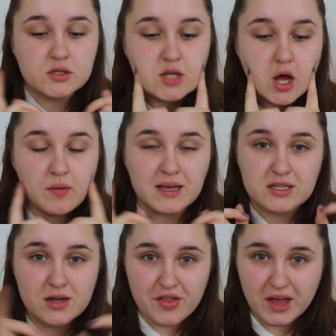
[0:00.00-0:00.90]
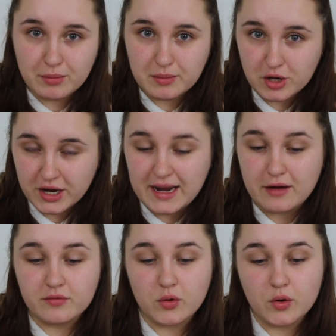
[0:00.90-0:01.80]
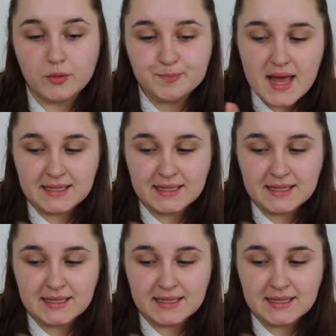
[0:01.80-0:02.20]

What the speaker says: so that's another thing I'm going to be looking out for.